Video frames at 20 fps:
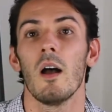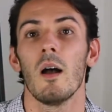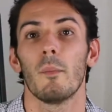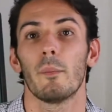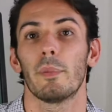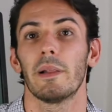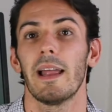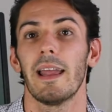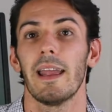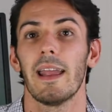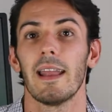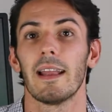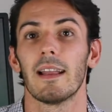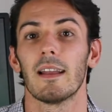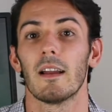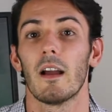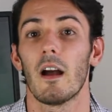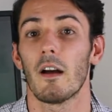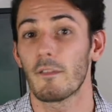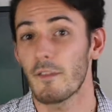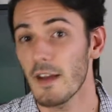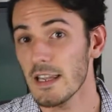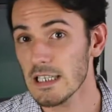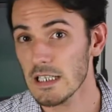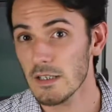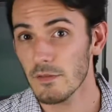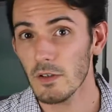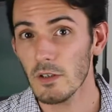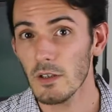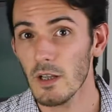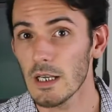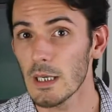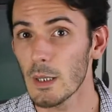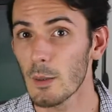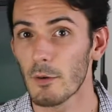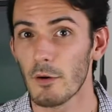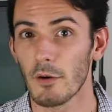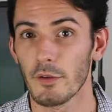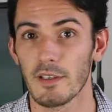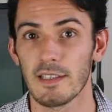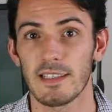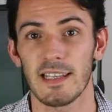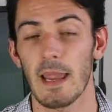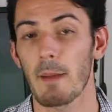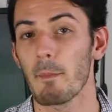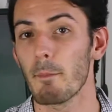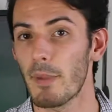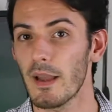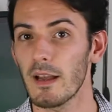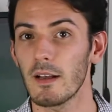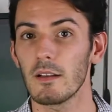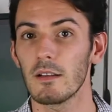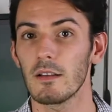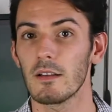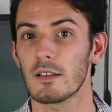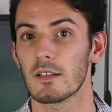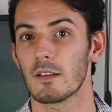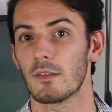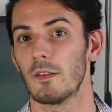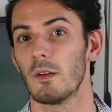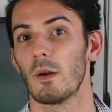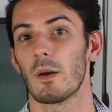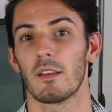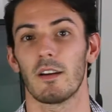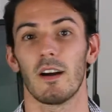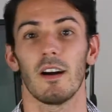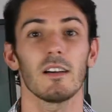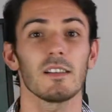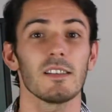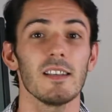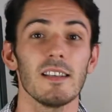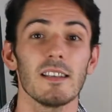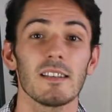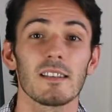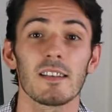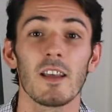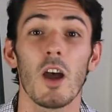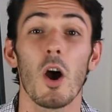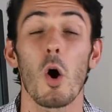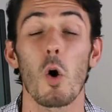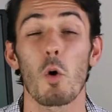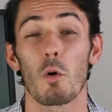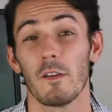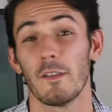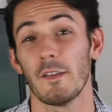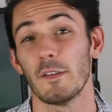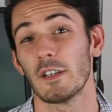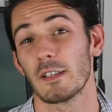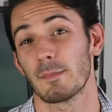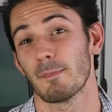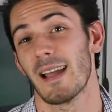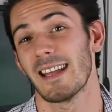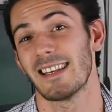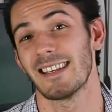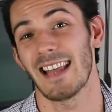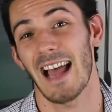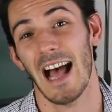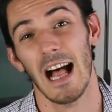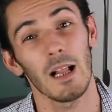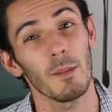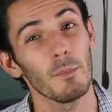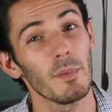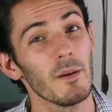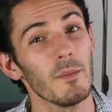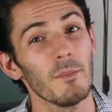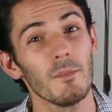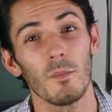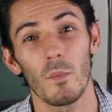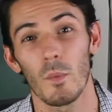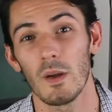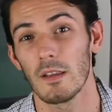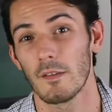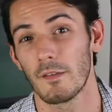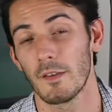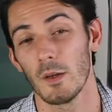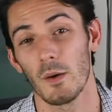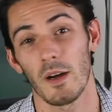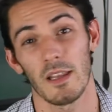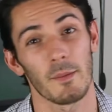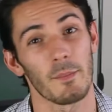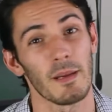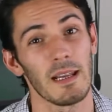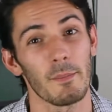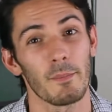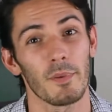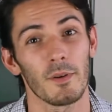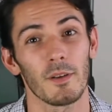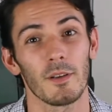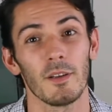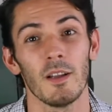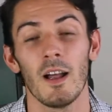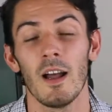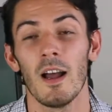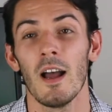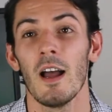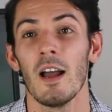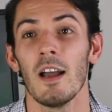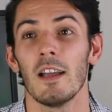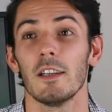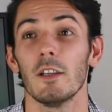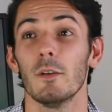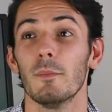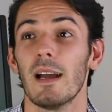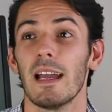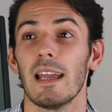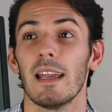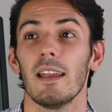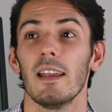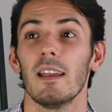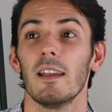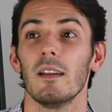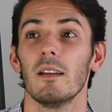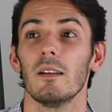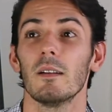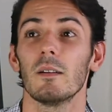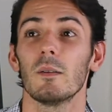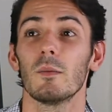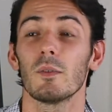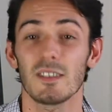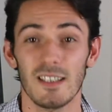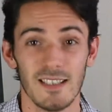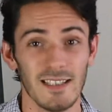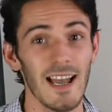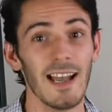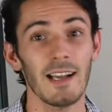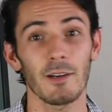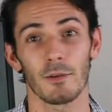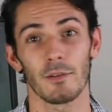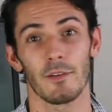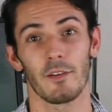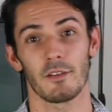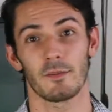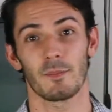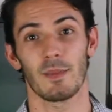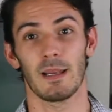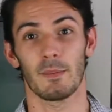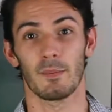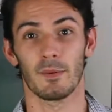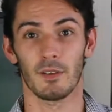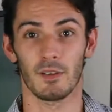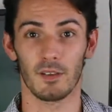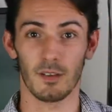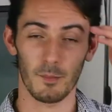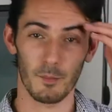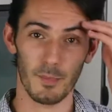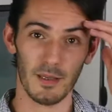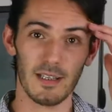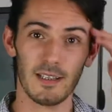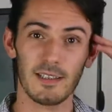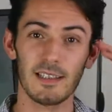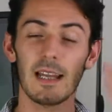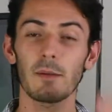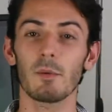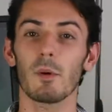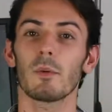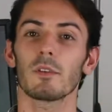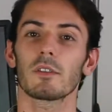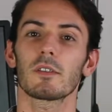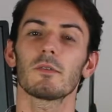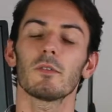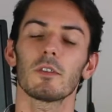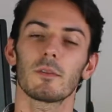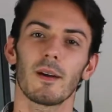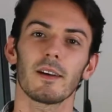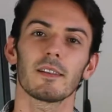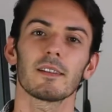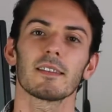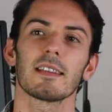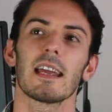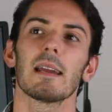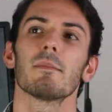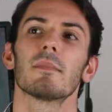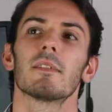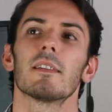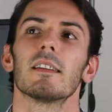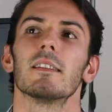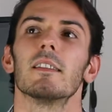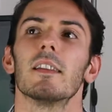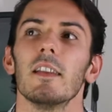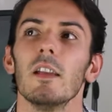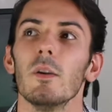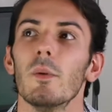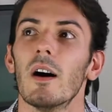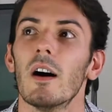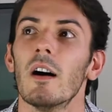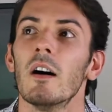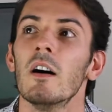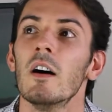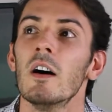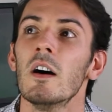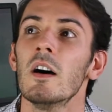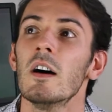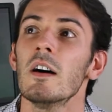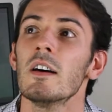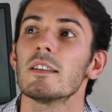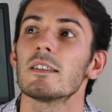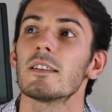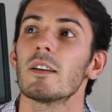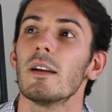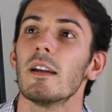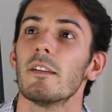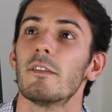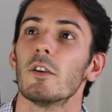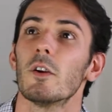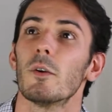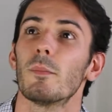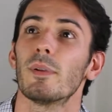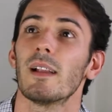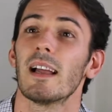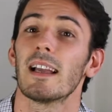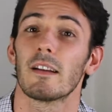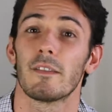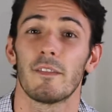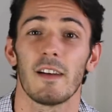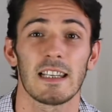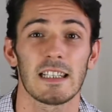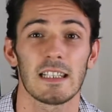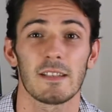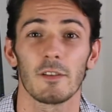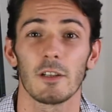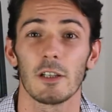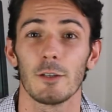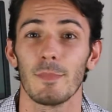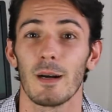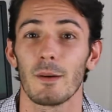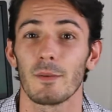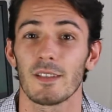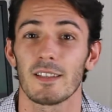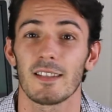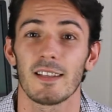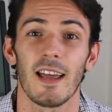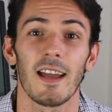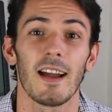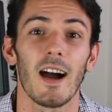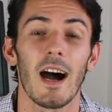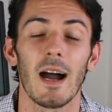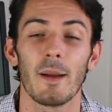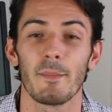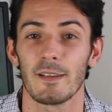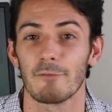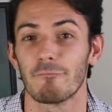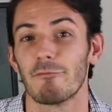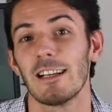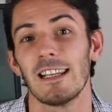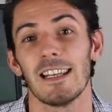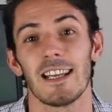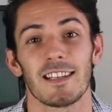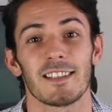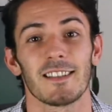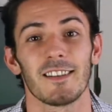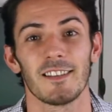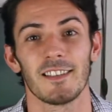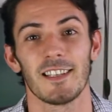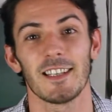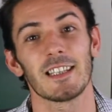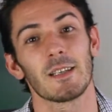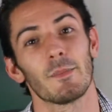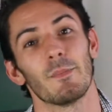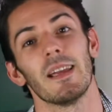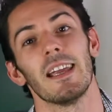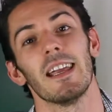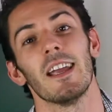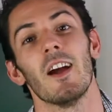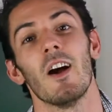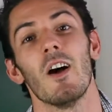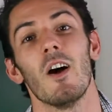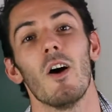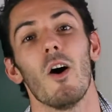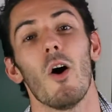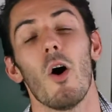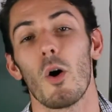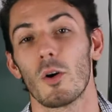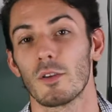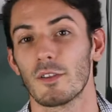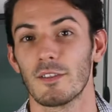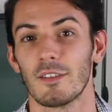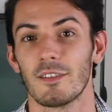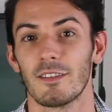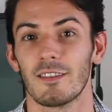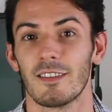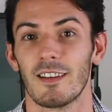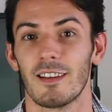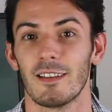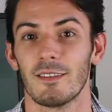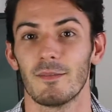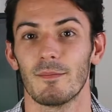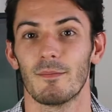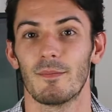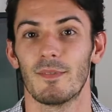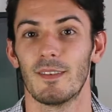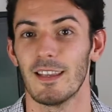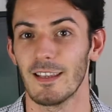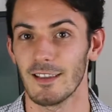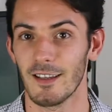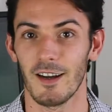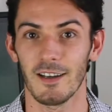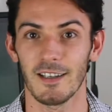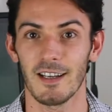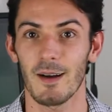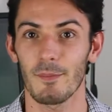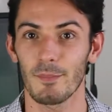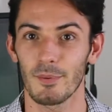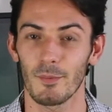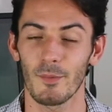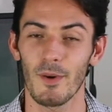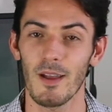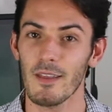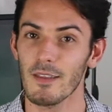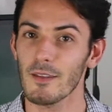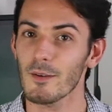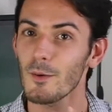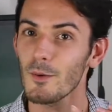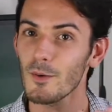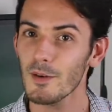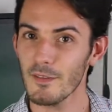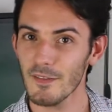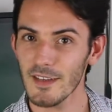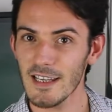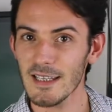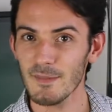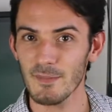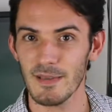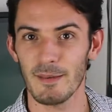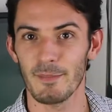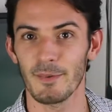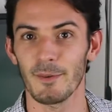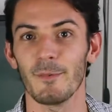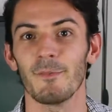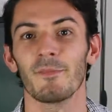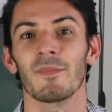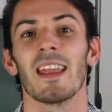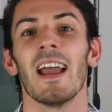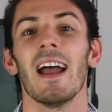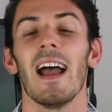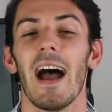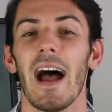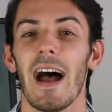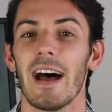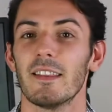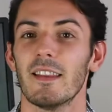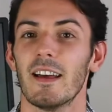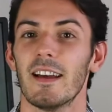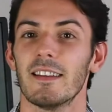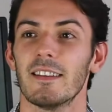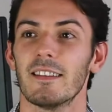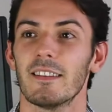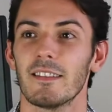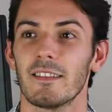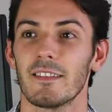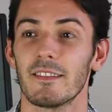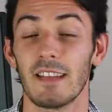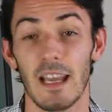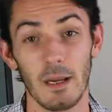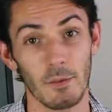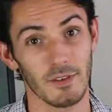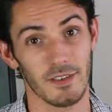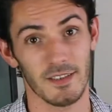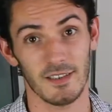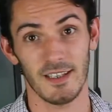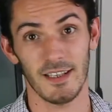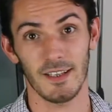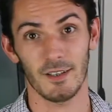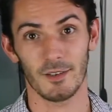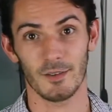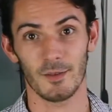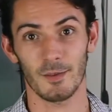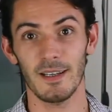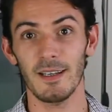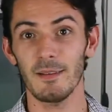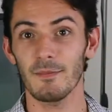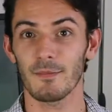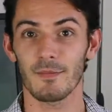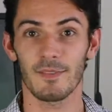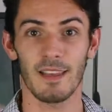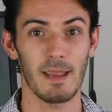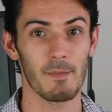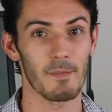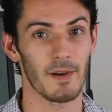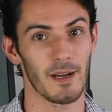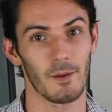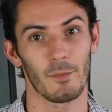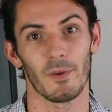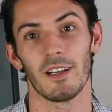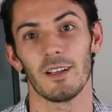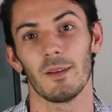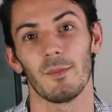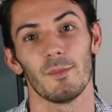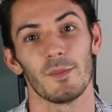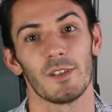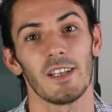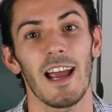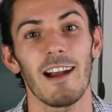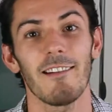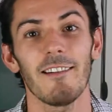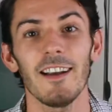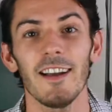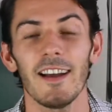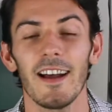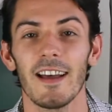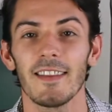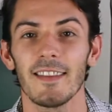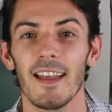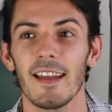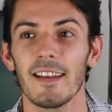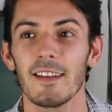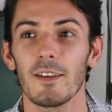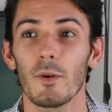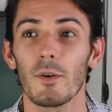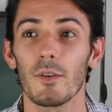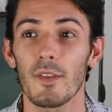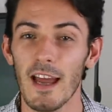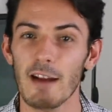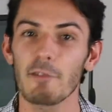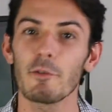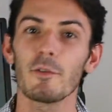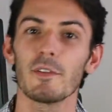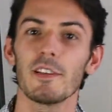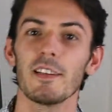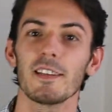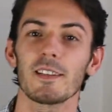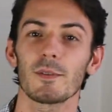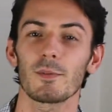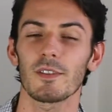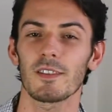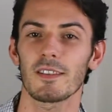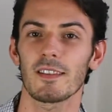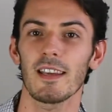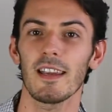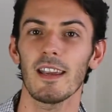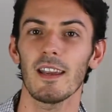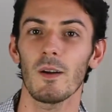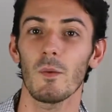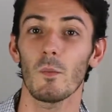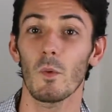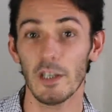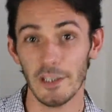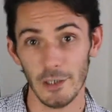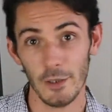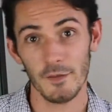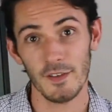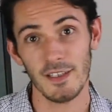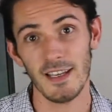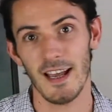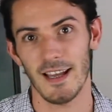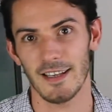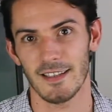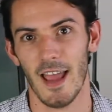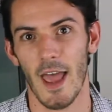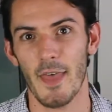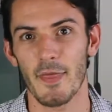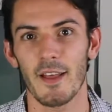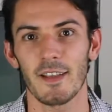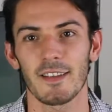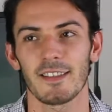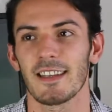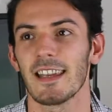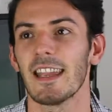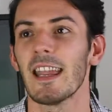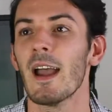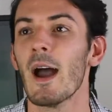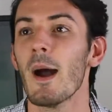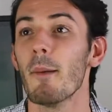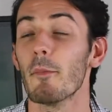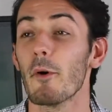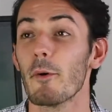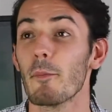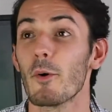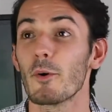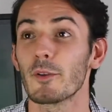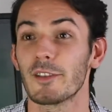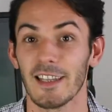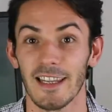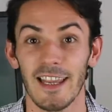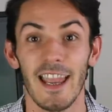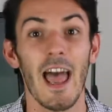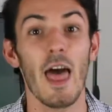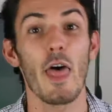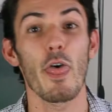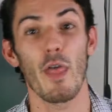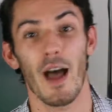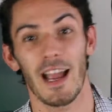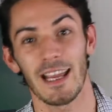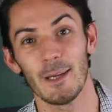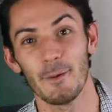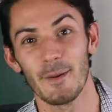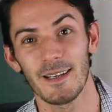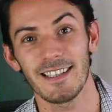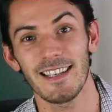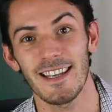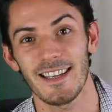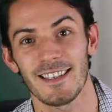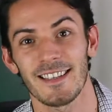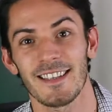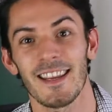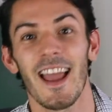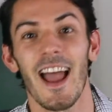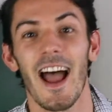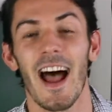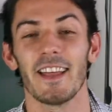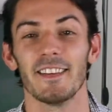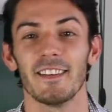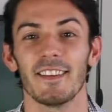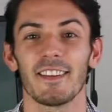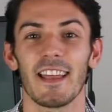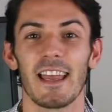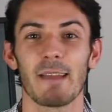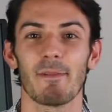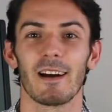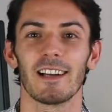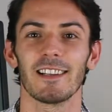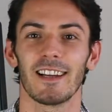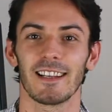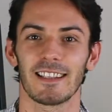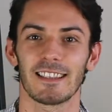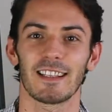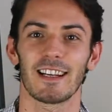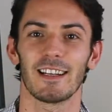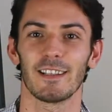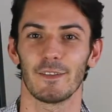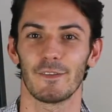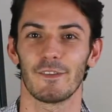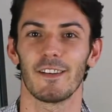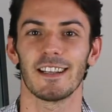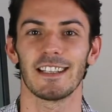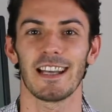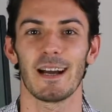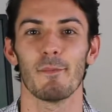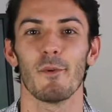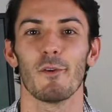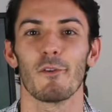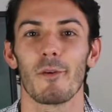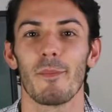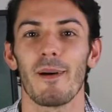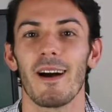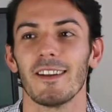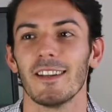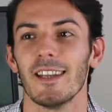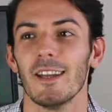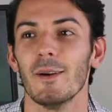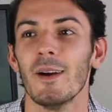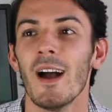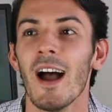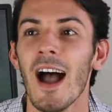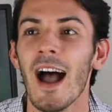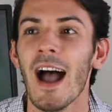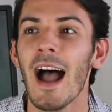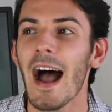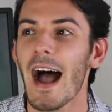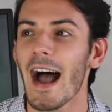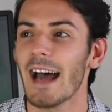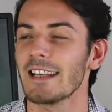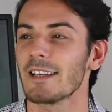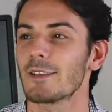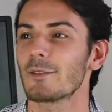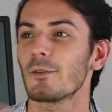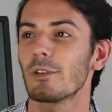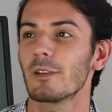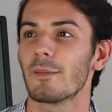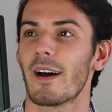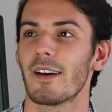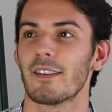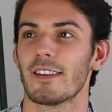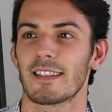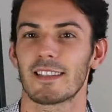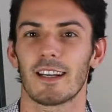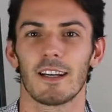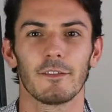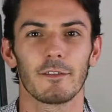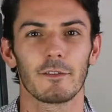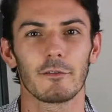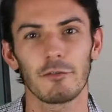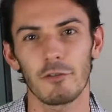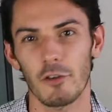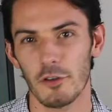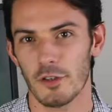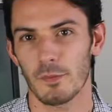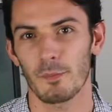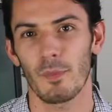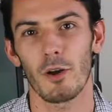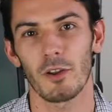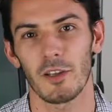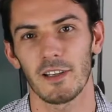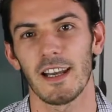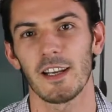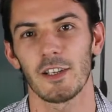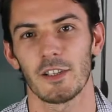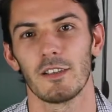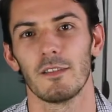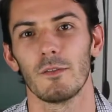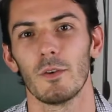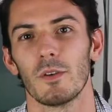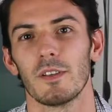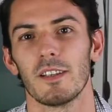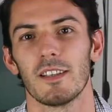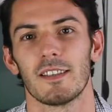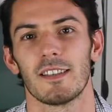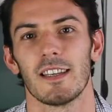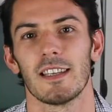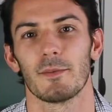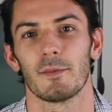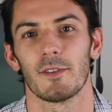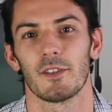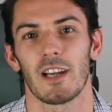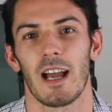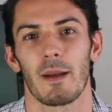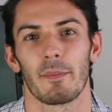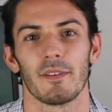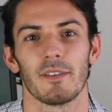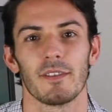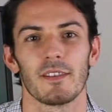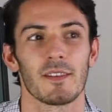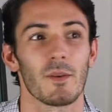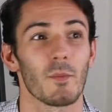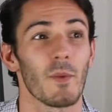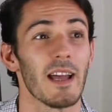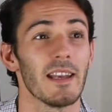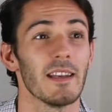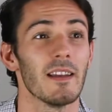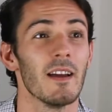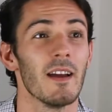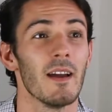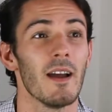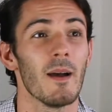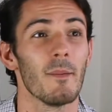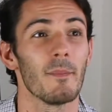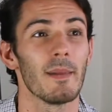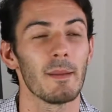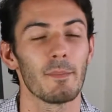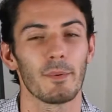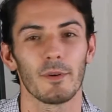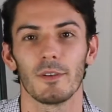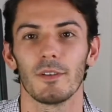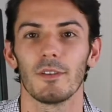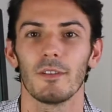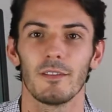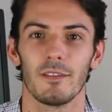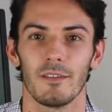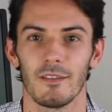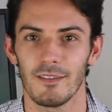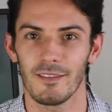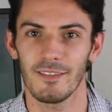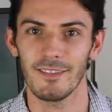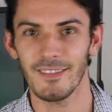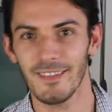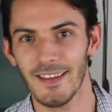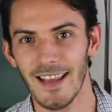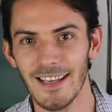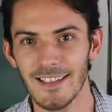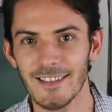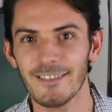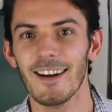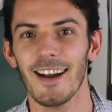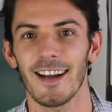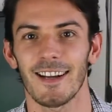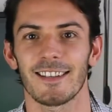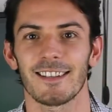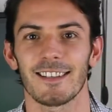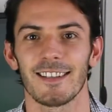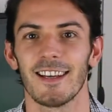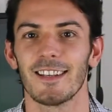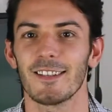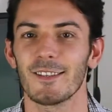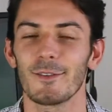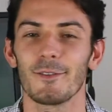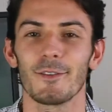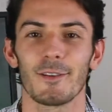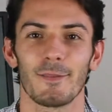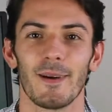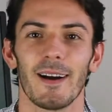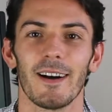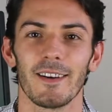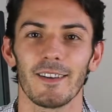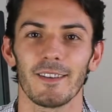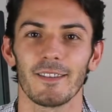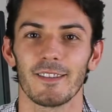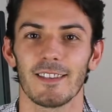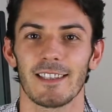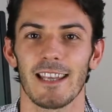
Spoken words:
playing a festival and you're on the same bill as a few other artists, or if you just made an album with a few other people, you may want to tag all those people because they will want to talk about the same thing that you are. So if you're playing a festival, you might want to say, I'm really excited to be on the lineup with all of these people. And then they will see your tweet, they might well share it, and then their audience will see what you've said, and they'll see, more importantly, that you exist, and they might like to kind of find out more about you. And it's all about this kind of cross-pollination of audiences which happens when people interact and talk about the